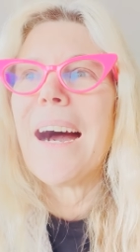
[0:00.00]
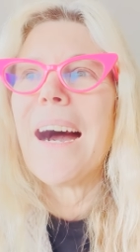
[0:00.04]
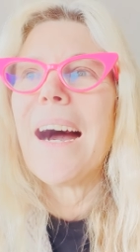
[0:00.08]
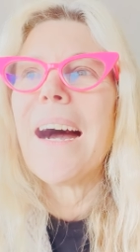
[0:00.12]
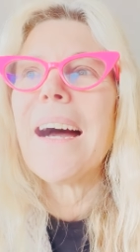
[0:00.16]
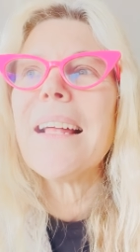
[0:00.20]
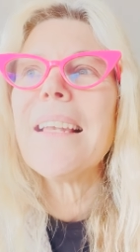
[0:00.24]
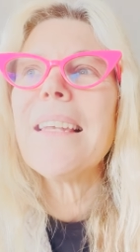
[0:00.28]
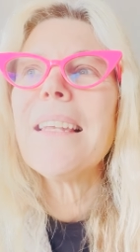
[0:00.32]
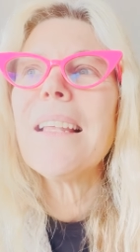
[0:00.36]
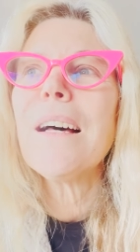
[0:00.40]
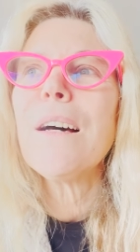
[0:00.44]

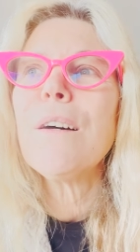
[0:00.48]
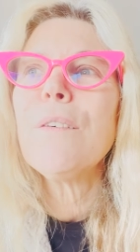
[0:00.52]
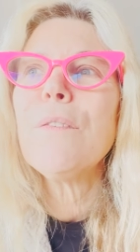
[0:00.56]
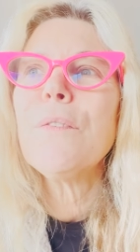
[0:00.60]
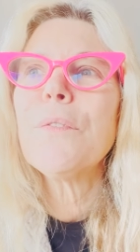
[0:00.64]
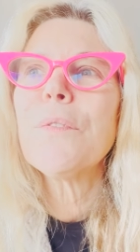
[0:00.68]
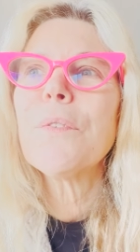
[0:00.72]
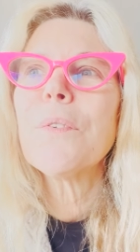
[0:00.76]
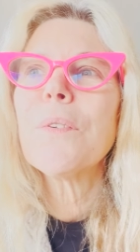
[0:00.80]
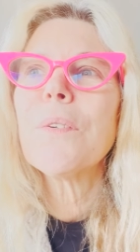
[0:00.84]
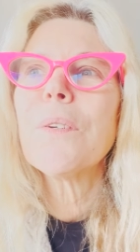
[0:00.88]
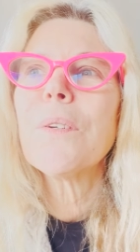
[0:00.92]
I
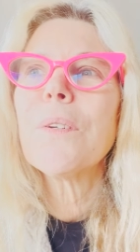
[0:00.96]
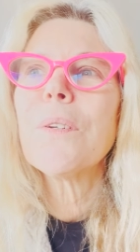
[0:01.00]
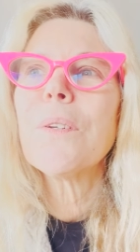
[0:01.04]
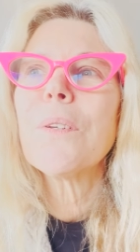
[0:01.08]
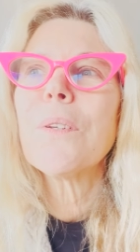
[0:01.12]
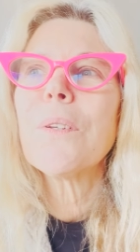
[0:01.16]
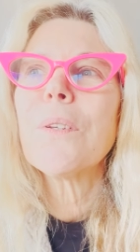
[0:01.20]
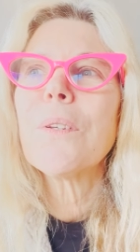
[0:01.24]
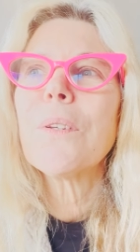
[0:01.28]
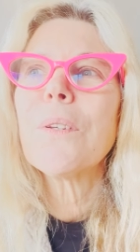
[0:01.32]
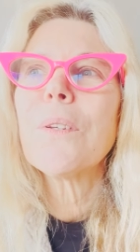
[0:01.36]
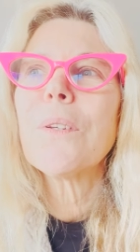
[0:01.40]
love
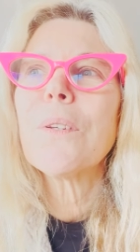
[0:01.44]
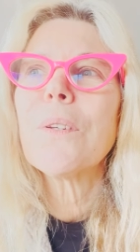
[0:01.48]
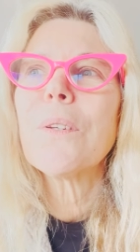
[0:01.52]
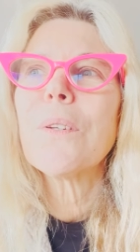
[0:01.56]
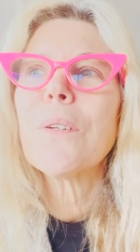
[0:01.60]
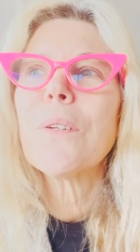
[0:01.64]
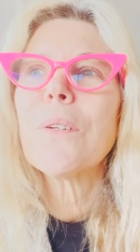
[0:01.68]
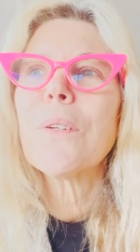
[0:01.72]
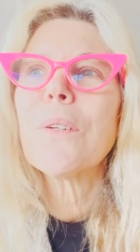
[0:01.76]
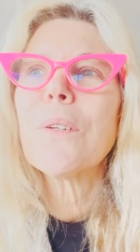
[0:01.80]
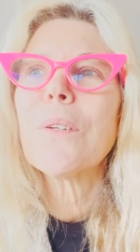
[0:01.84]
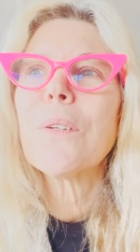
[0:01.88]

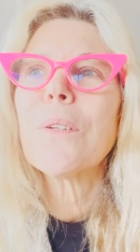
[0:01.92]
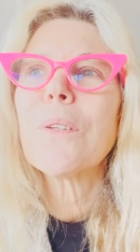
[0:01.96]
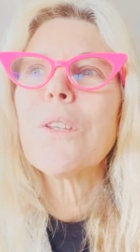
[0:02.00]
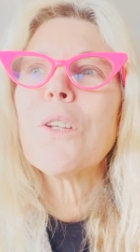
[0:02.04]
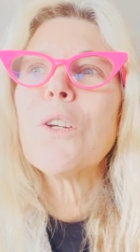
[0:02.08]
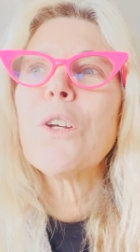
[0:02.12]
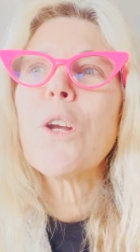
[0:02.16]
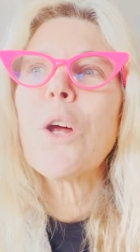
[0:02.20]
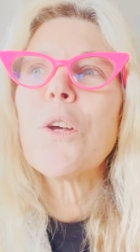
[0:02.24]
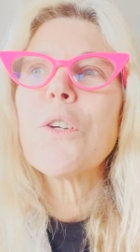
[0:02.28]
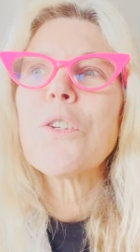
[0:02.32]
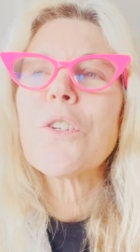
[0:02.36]

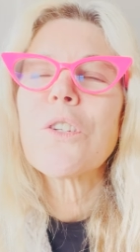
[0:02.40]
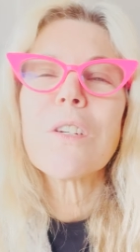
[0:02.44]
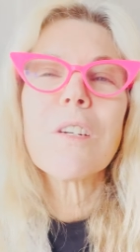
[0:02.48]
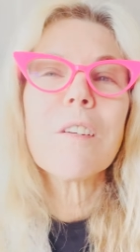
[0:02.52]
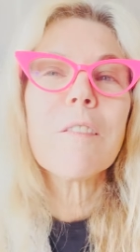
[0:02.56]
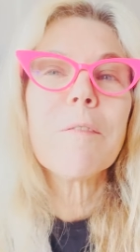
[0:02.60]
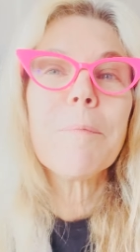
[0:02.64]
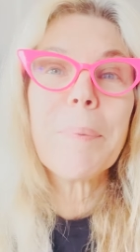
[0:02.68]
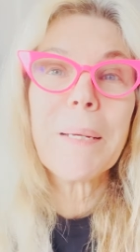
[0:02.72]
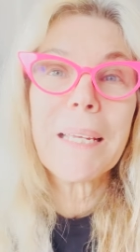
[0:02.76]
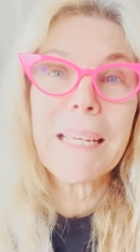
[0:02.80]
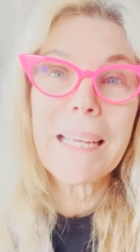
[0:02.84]
the notion
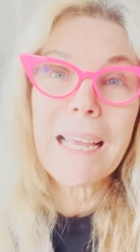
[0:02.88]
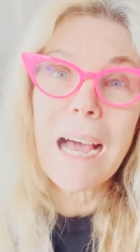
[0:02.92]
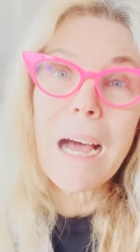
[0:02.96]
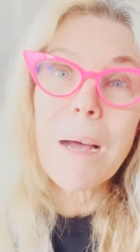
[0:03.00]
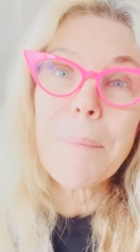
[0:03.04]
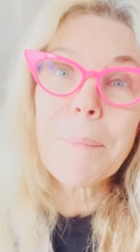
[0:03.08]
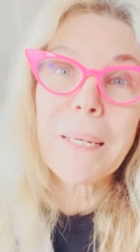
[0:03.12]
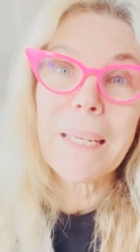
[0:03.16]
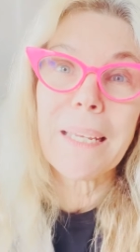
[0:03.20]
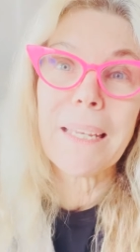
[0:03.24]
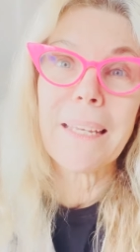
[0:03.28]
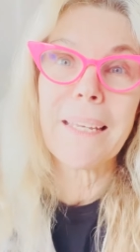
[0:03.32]
of
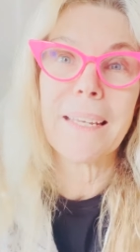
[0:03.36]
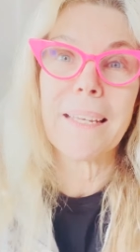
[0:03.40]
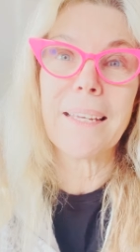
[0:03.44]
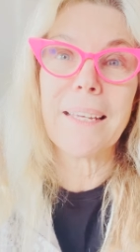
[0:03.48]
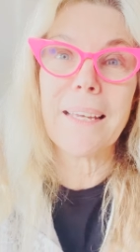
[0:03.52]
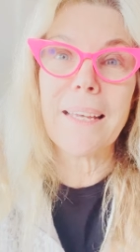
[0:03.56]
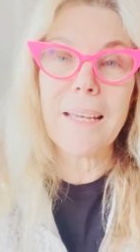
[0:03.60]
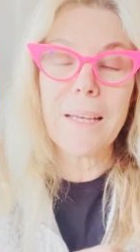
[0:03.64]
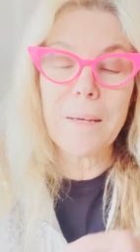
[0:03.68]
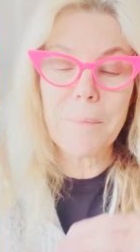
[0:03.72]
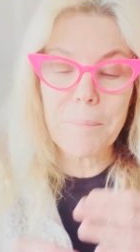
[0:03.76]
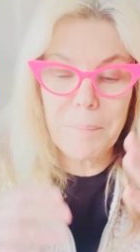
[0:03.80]
becoming
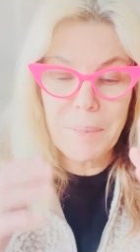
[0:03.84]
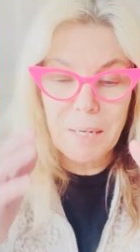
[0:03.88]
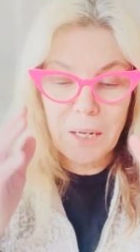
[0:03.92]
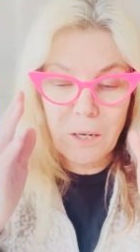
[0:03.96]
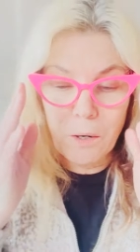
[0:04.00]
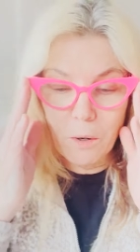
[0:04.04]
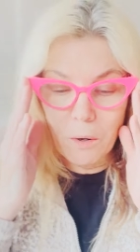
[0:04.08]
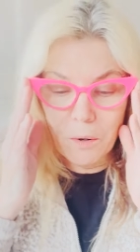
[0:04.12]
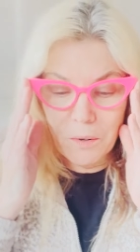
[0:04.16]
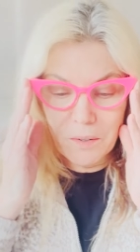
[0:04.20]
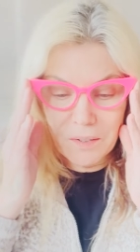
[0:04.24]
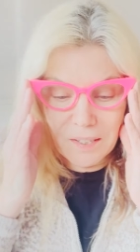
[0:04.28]

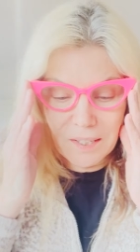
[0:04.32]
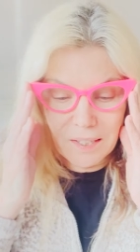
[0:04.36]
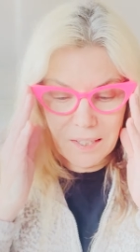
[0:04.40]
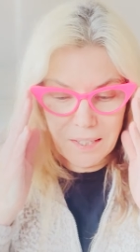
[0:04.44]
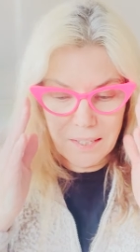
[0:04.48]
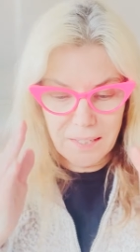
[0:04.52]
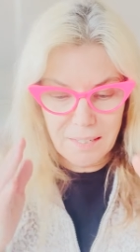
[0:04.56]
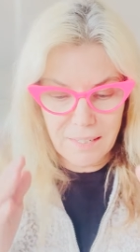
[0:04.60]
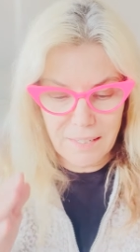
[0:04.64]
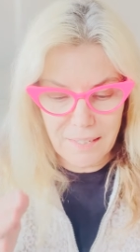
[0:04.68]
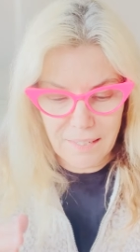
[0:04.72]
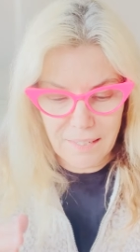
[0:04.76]
because